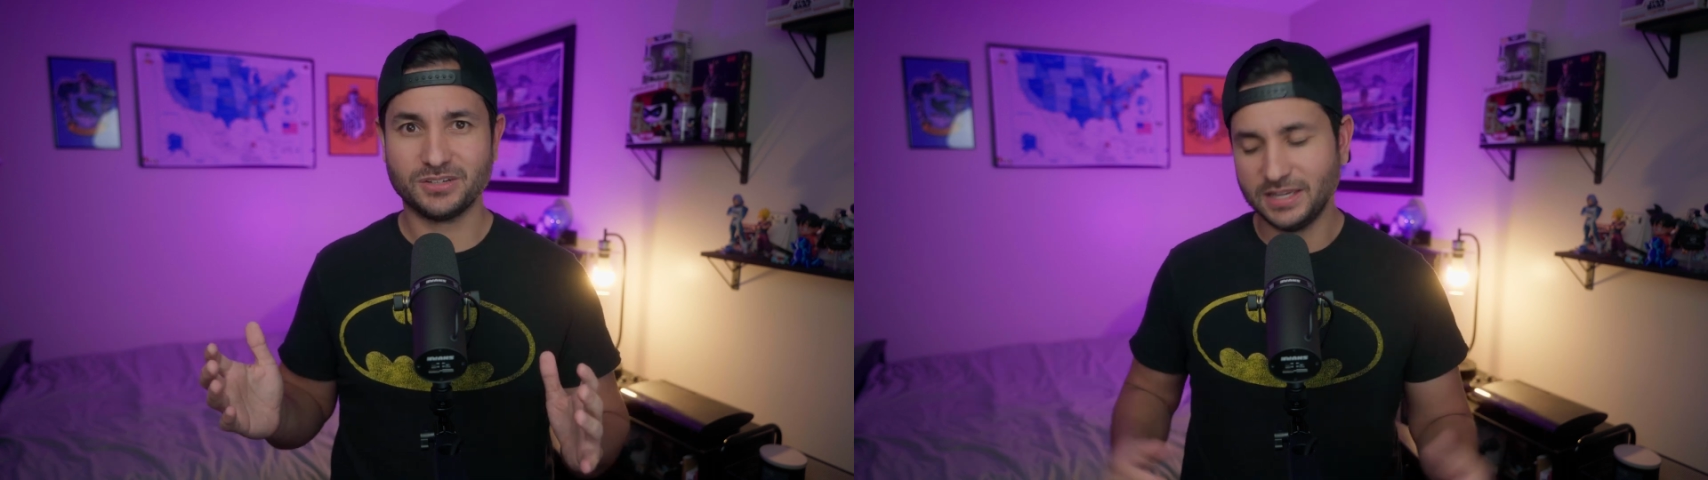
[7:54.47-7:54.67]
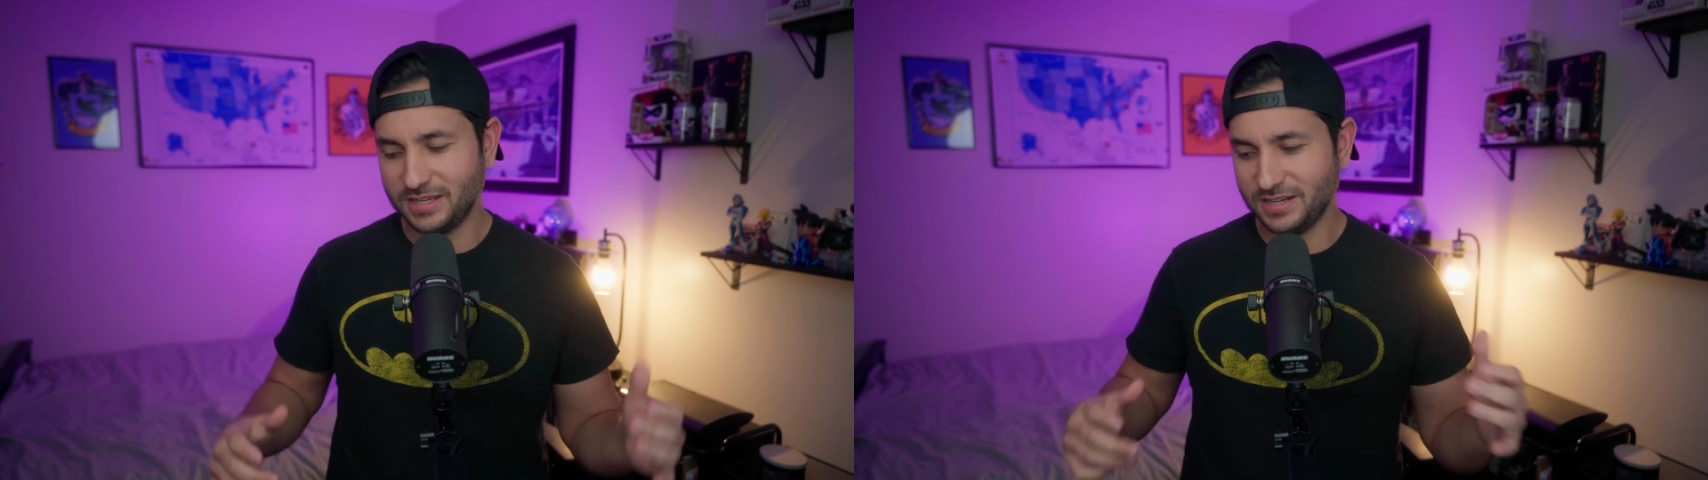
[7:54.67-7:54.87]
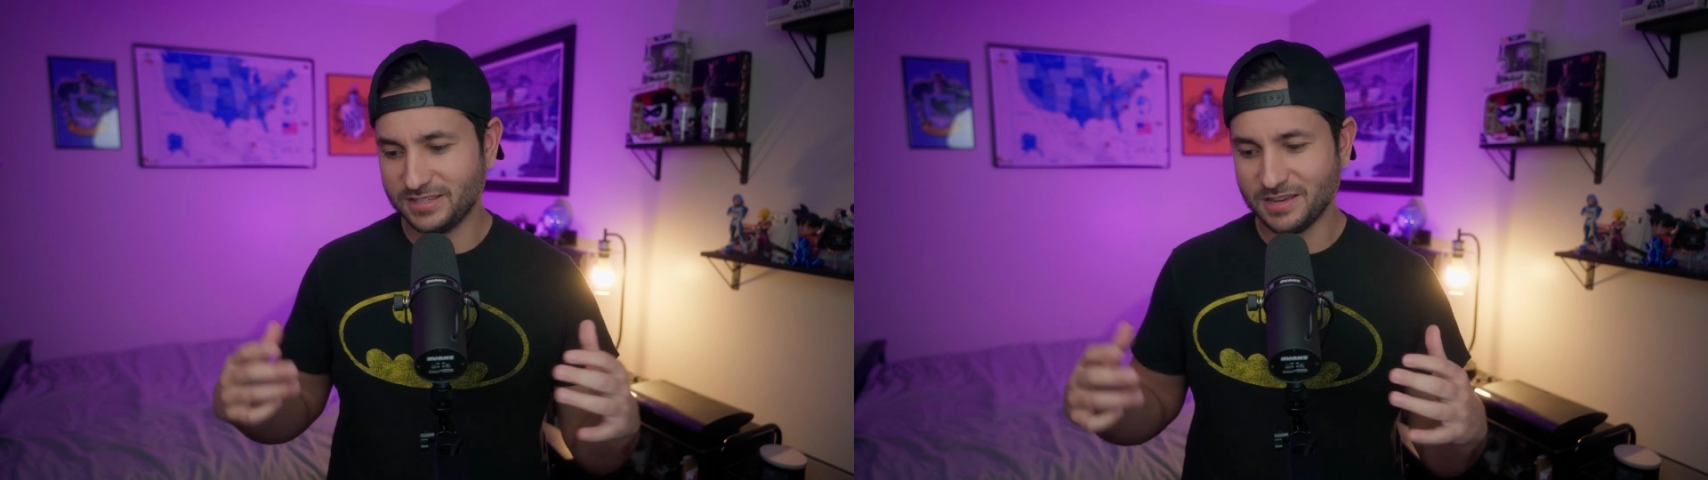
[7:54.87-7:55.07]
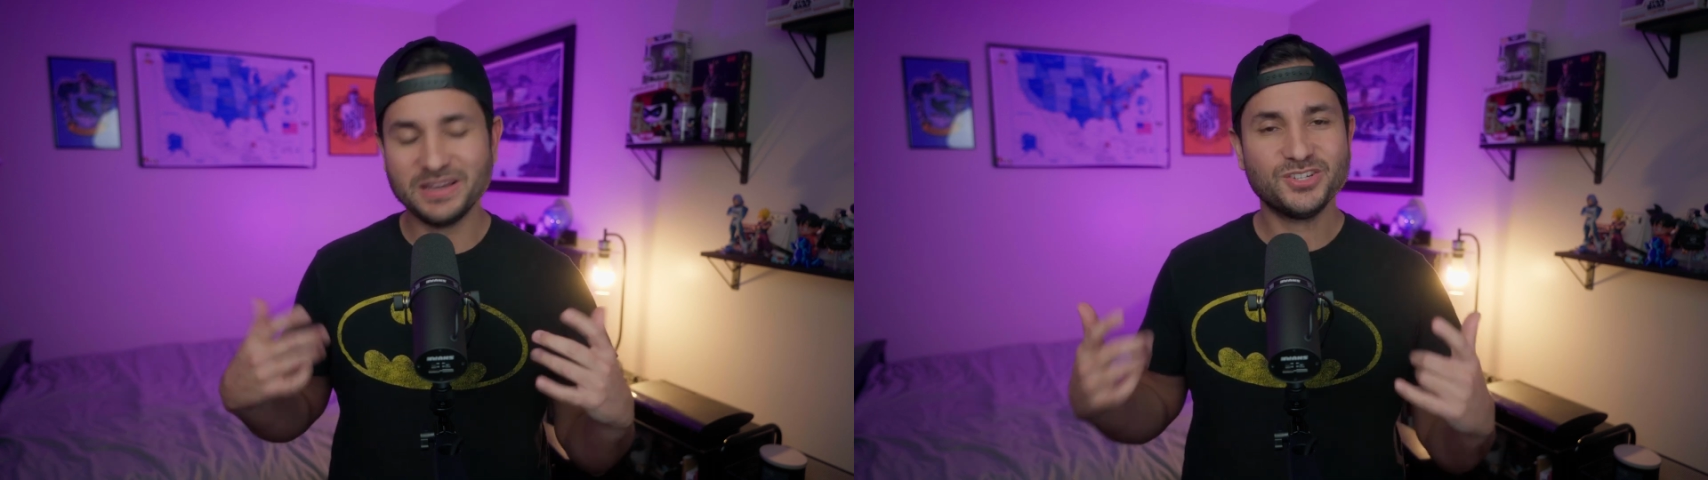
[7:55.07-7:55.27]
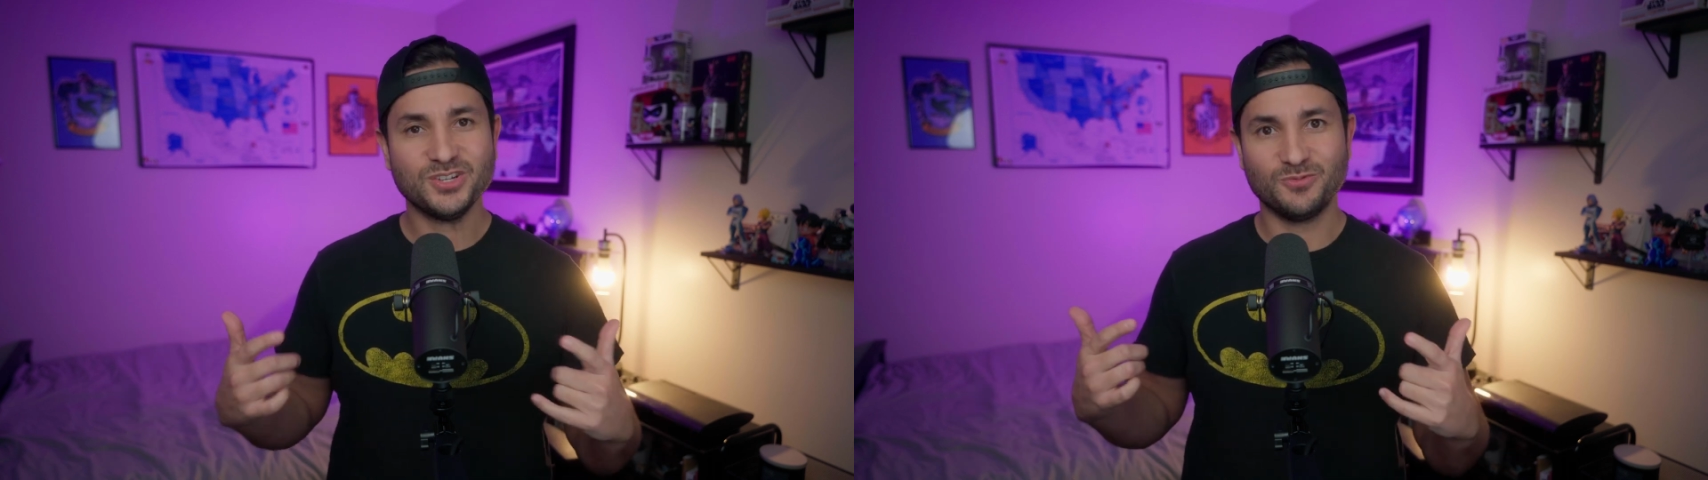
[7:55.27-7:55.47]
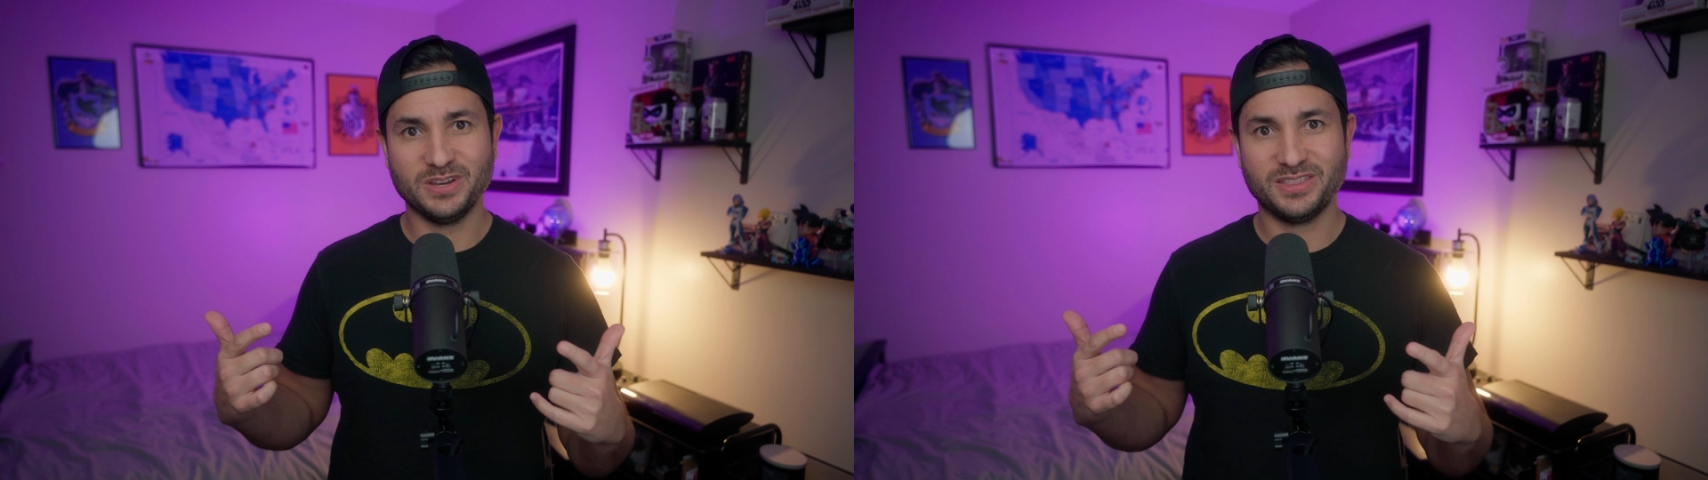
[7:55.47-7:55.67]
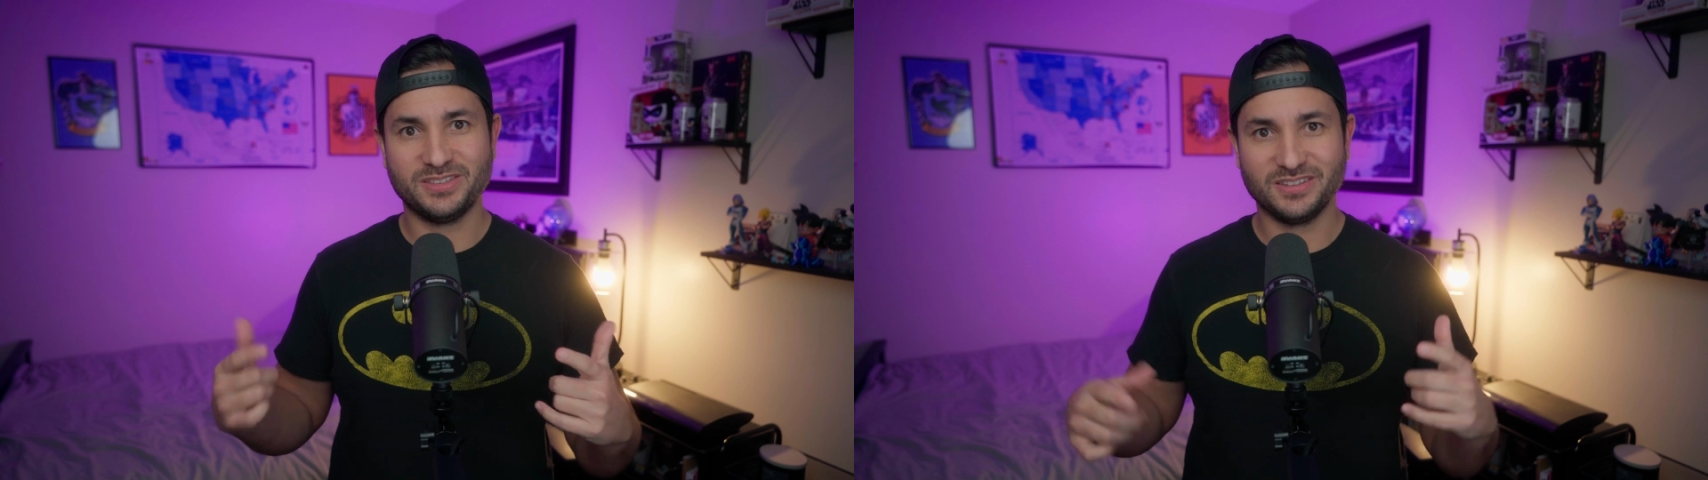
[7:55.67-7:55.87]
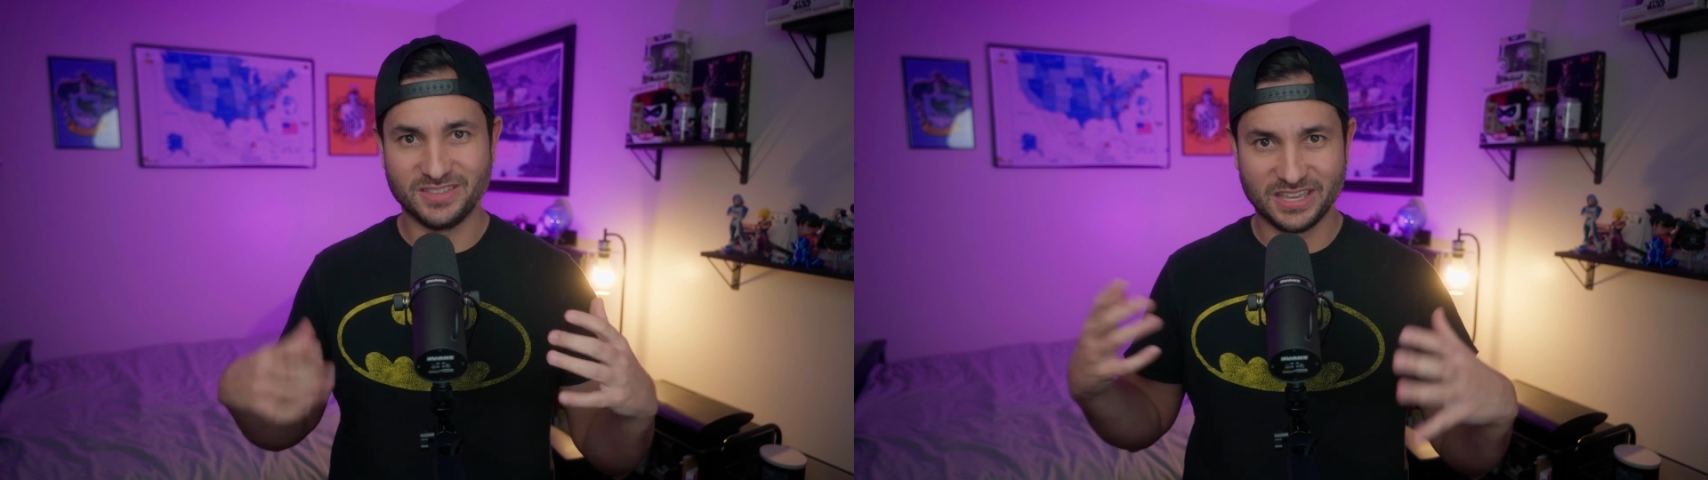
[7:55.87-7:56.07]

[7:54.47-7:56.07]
And as I mentioned with the